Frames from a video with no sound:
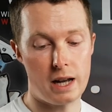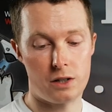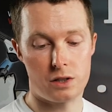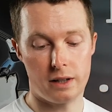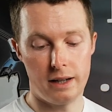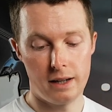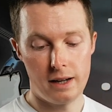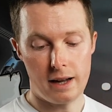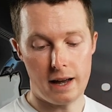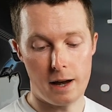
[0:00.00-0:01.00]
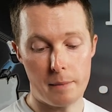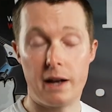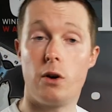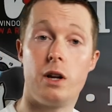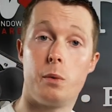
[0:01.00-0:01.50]
actually.
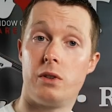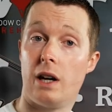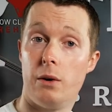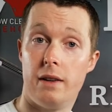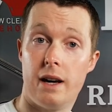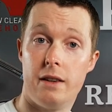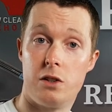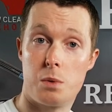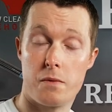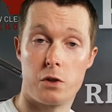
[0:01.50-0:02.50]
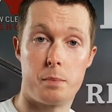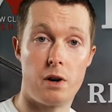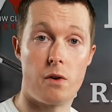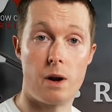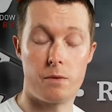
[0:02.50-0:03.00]
Ionic will tell you that the swivel's been
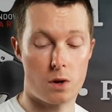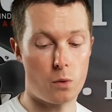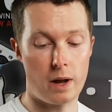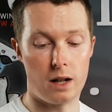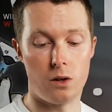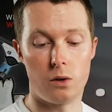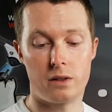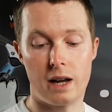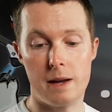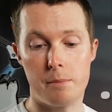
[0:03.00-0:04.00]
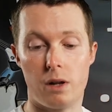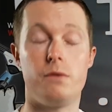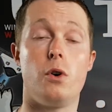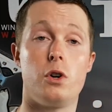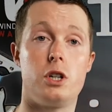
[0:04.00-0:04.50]
around for quite a long time, but
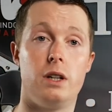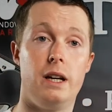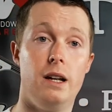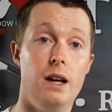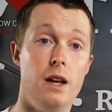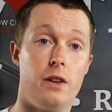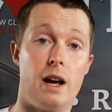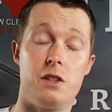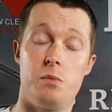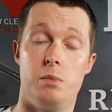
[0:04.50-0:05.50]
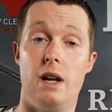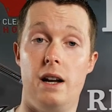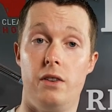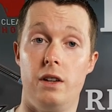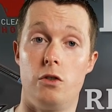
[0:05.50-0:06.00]
unfortunately there hasn't been
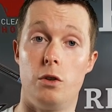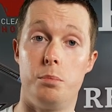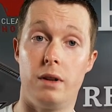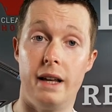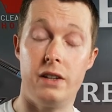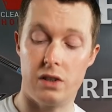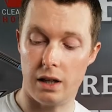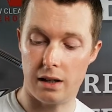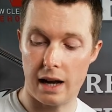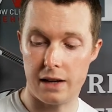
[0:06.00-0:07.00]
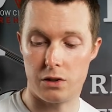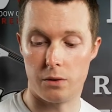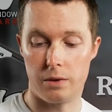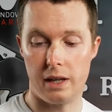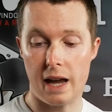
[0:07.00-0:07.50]
anything to replace it as
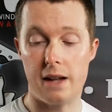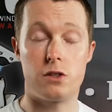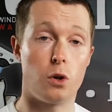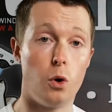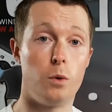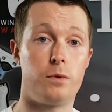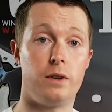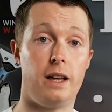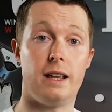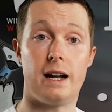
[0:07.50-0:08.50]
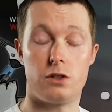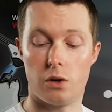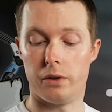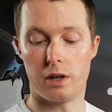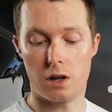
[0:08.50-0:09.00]
of yet, so hopefully that's
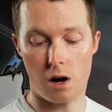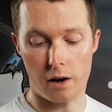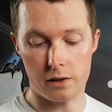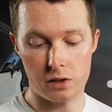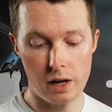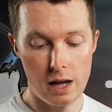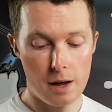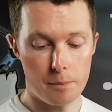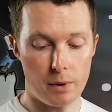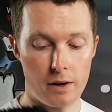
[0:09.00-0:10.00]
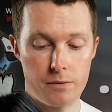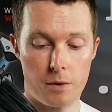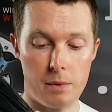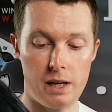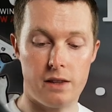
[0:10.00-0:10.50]
on the cards. But for
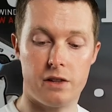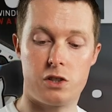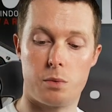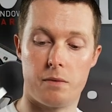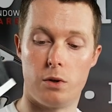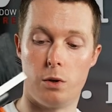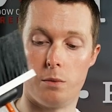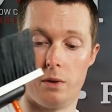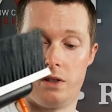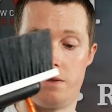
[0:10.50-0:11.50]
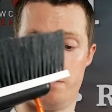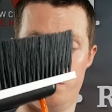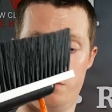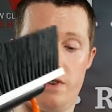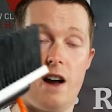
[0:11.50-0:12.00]
me, this swivel was
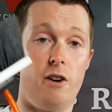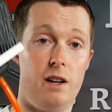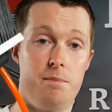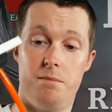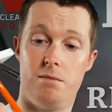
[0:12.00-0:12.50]
very